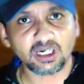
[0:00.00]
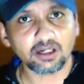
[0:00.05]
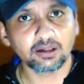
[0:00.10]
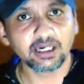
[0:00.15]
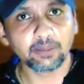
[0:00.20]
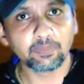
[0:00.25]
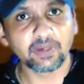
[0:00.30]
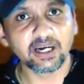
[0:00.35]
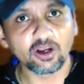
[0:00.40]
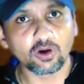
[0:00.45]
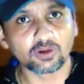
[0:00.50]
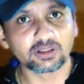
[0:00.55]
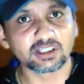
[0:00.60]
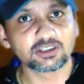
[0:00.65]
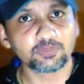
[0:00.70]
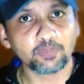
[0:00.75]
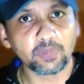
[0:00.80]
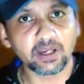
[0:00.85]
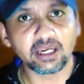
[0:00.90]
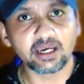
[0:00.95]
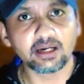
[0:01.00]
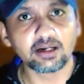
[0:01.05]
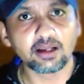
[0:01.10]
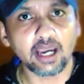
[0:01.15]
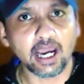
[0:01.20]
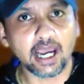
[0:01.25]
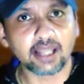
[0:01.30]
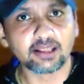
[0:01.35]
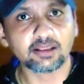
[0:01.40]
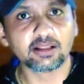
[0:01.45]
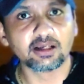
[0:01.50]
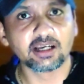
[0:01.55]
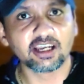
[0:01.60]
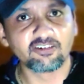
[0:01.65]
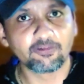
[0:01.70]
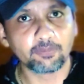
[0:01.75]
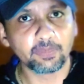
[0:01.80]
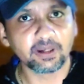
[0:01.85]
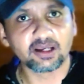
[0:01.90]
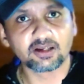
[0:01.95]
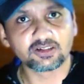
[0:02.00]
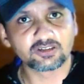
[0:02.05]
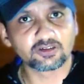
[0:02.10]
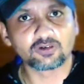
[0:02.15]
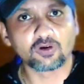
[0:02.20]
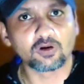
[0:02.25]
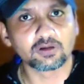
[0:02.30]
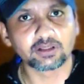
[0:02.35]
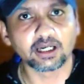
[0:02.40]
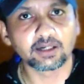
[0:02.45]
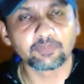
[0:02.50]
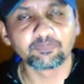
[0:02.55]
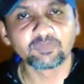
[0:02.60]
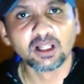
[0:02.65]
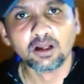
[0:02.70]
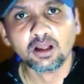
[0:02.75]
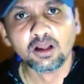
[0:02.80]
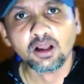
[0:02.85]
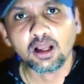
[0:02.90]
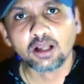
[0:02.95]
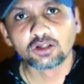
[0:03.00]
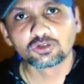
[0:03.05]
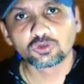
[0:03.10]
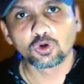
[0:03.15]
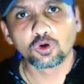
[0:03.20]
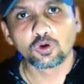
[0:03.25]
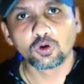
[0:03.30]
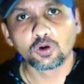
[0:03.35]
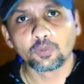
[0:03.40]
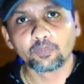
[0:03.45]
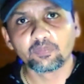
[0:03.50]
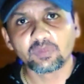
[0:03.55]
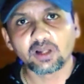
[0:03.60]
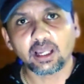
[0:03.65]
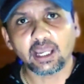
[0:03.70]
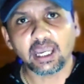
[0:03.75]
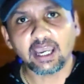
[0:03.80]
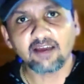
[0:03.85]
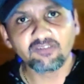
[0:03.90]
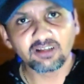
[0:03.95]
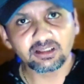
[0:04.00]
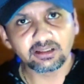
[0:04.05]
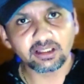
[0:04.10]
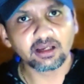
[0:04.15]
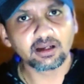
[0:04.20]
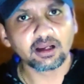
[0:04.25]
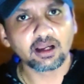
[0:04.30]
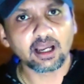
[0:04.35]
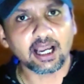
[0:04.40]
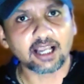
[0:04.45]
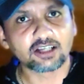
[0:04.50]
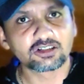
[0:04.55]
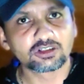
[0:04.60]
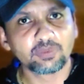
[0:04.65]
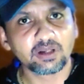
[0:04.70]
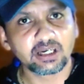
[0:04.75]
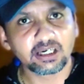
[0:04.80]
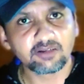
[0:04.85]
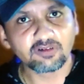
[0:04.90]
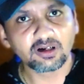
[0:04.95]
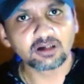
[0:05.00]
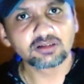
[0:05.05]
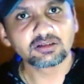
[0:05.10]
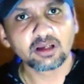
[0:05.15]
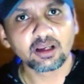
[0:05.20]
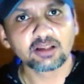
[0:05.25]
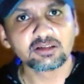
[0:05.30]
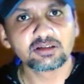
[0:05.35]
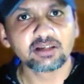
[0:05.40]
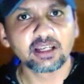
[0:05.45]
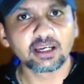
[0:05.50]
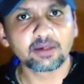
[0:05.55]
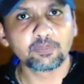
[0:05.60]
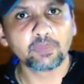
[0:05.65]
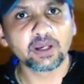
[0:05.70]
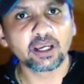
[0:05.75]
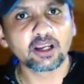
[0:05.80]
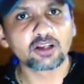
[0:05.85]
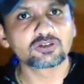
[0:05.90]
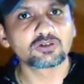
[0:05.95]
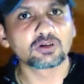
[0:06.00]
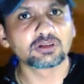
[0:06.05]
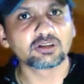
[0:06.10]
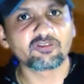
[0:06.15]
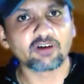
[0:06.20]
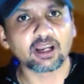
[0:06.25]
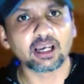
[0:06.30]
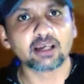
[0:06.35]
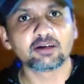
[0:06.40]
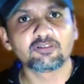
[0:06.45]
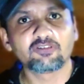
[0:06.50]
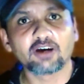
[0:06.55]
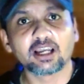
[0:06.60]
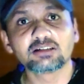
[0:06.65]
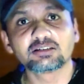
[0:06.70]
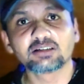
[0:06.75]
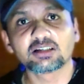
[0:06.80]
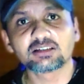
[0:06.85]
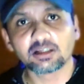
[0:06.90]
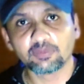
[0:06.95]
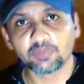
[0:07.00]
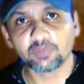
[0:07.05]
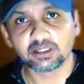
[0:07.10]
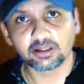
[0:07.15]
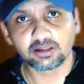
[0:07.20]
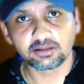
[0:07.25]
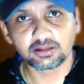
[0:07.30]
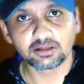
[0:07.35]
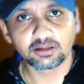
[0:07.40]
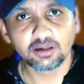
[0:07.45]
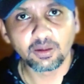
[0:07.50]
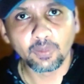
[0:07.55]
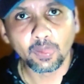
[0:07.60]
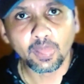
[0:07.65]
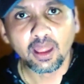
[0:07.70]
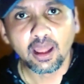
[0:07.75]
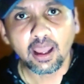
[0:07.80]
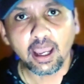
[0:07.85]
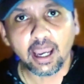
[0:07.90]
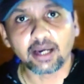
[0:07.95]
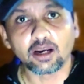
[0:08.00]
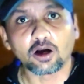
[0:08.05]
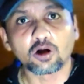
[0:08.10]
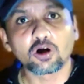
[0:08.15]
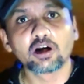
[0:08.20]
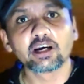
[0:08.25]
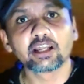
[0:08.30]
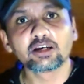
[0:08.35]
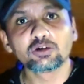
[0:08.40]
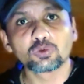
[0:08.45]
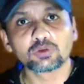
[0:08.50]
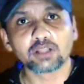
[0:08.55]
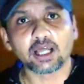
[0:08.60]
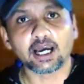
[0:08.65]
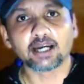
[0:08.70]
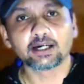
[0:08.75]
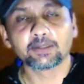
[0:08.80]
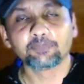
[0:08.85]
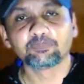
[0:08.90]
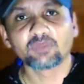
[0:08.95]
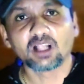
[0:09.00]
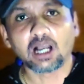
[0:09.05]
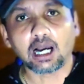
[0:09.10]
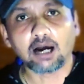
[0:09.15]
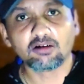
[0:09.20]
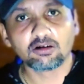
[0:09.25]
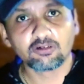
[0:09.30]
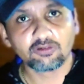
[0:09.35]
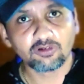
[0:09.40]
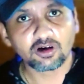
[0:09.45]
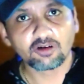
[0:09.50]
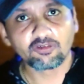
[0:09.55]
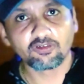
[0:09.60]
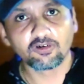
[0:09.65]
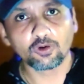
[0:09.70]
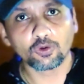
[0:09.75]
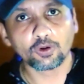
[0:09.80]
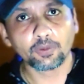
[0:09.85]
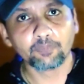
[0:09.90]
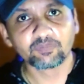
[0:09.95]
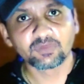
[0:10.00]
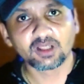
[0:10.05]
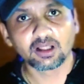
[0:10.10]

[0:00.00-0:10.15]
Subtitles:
depending on the speed and the FPS and all that. So everything has to be reverse engineered based on the file size limitation, and according to that, our workflow,